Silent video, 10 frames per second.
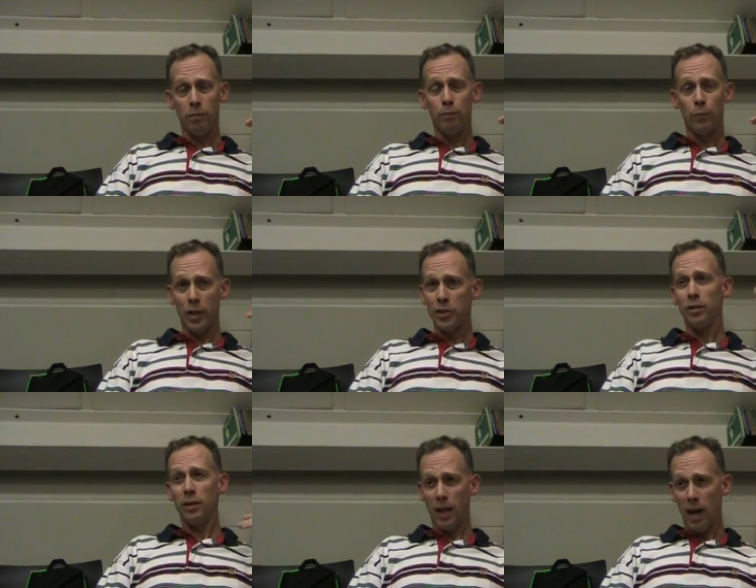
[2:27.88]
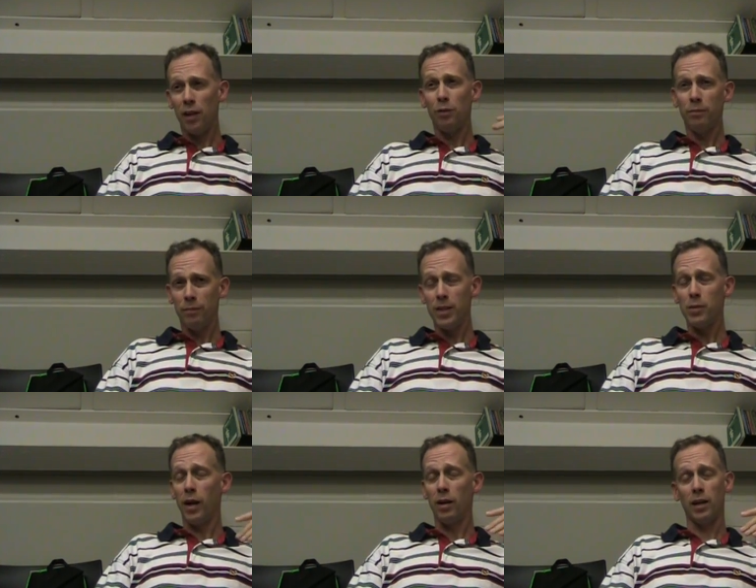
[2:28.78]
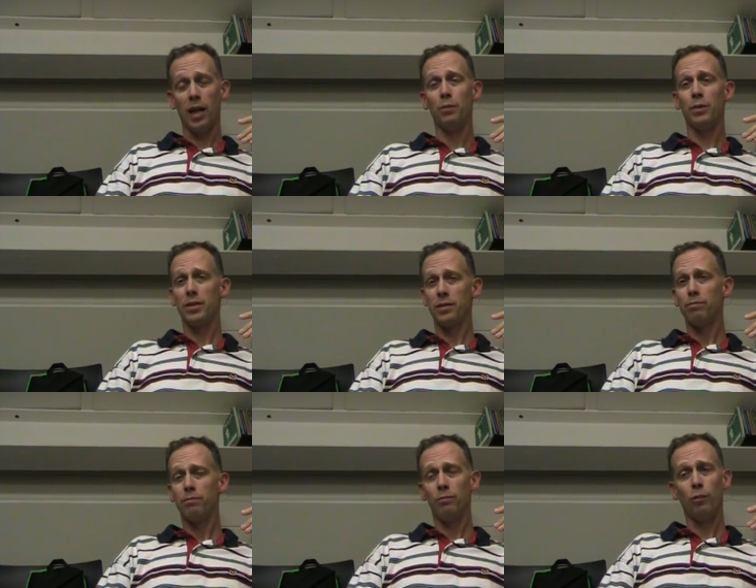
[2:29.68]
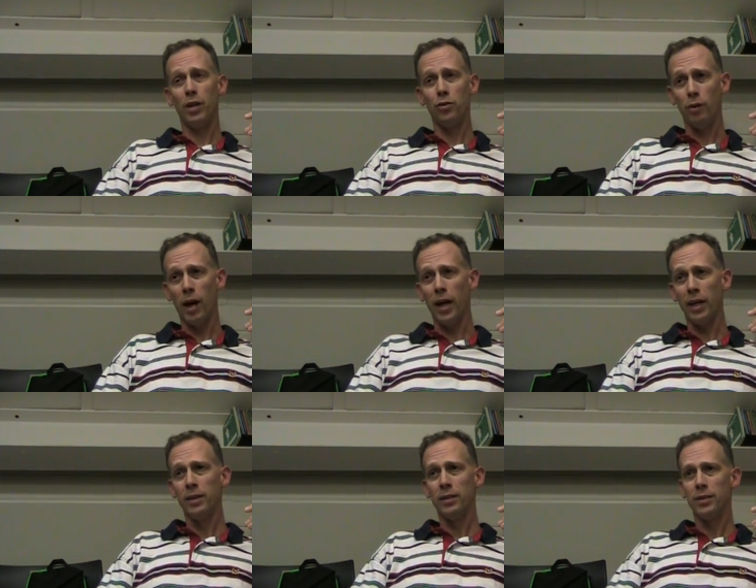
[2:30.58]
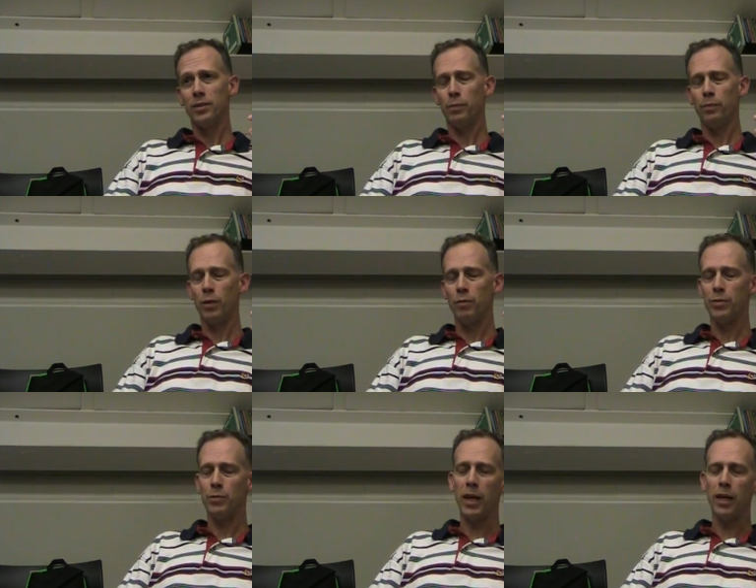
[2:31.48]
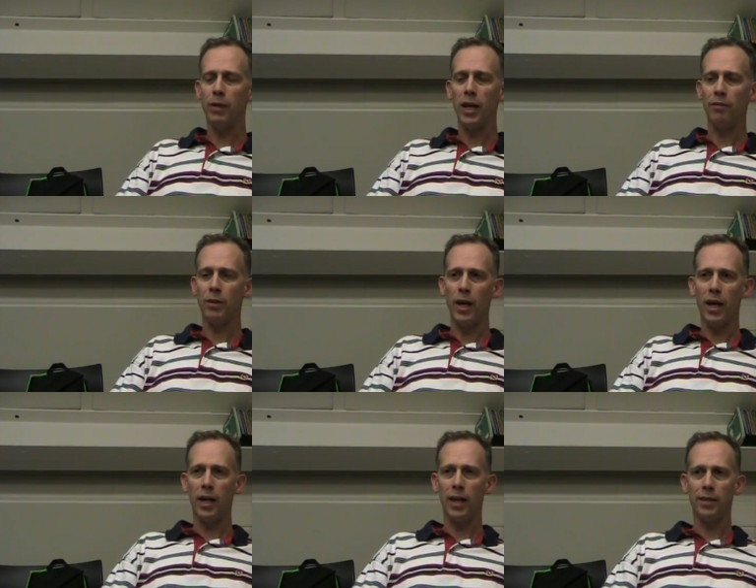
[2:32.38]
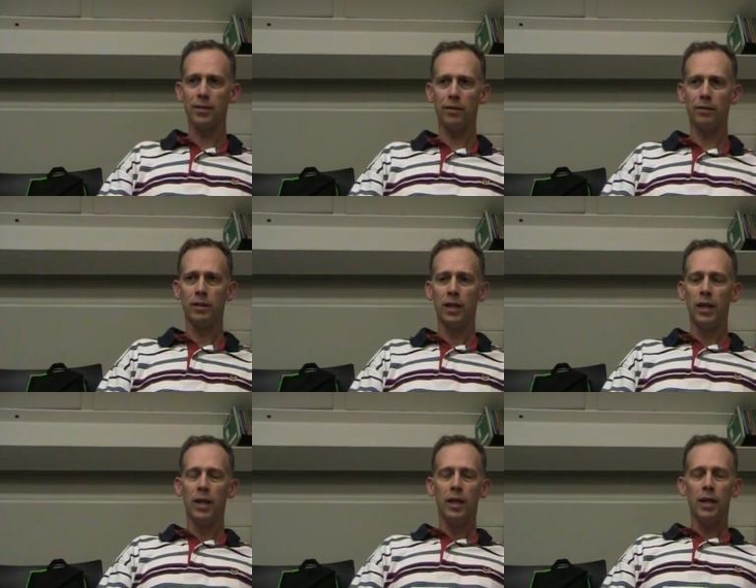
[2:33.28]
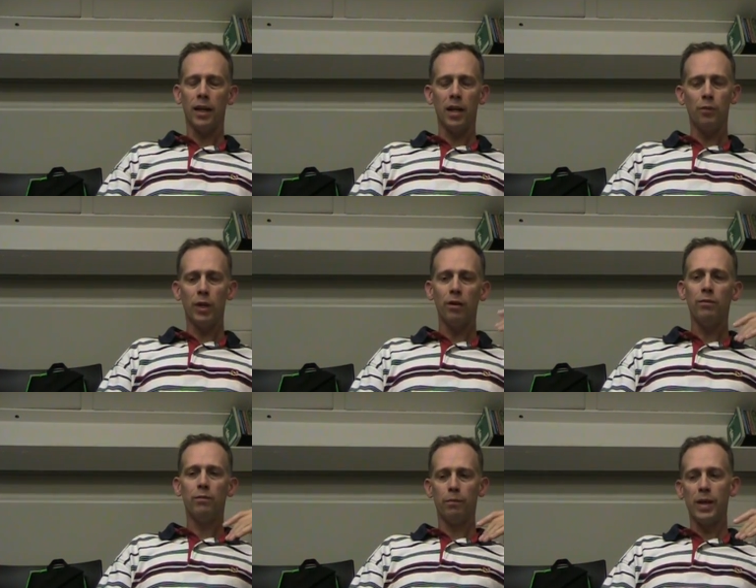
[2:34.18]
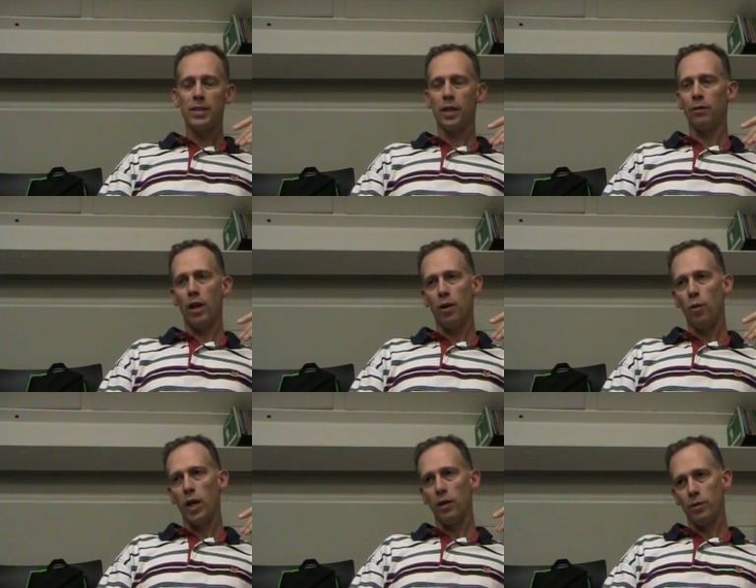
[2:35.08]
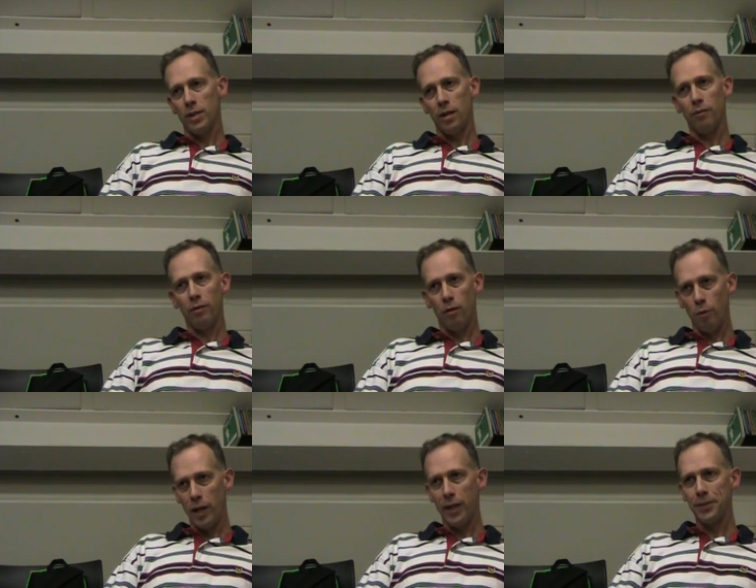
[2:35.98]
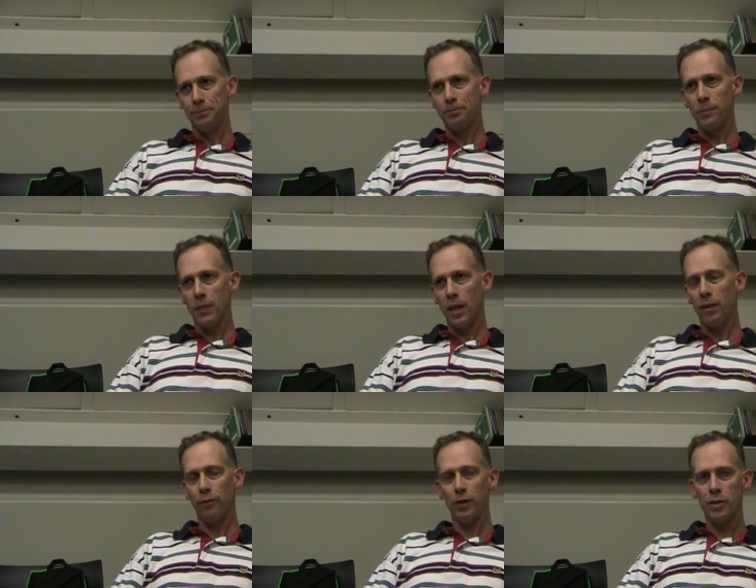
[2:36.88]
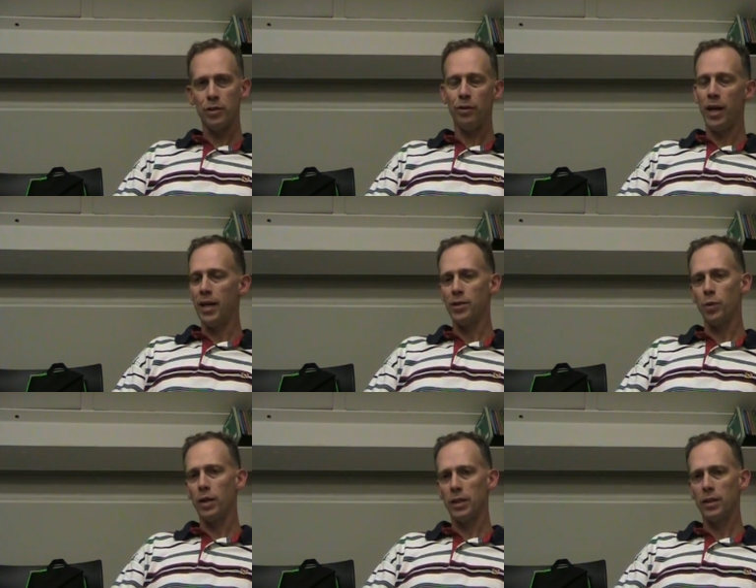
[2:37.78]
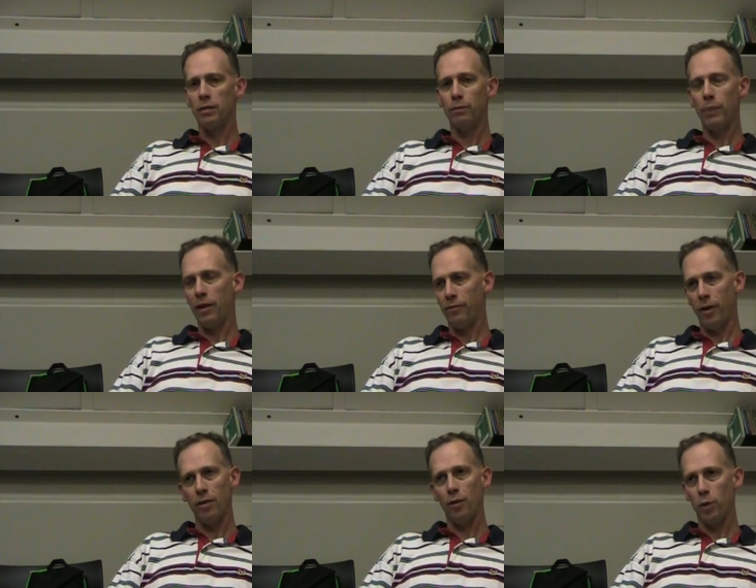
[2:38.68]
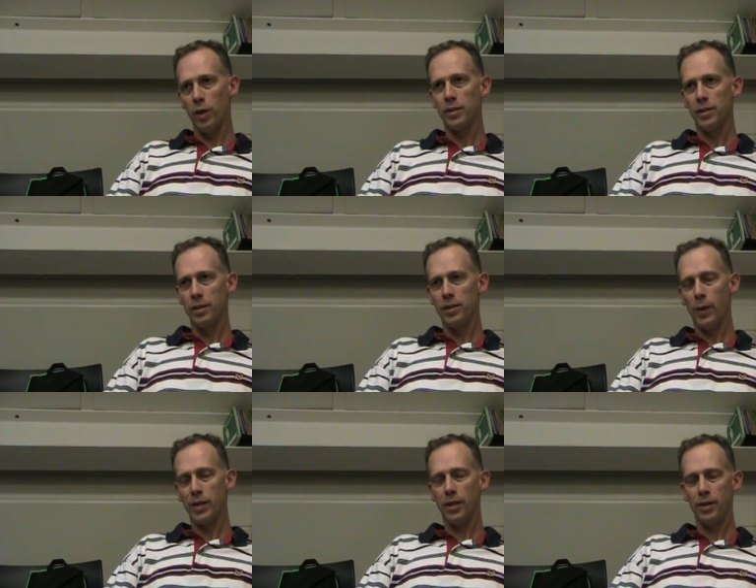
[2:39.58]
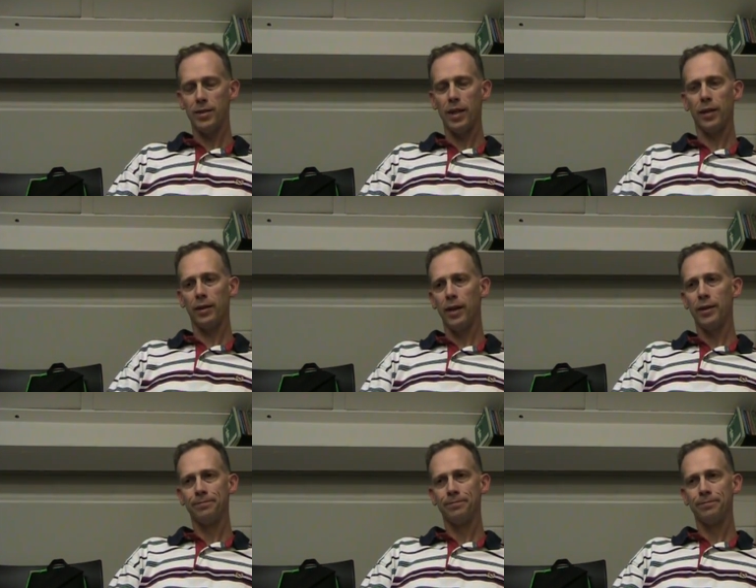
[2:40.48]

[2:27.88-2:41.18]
pressure in the column, my spinal column, was way too high. That's what was making me have the bad headaches. So I got admitted basically right away and was there for a week. And the first 2 days were by far the worst, especially the second day.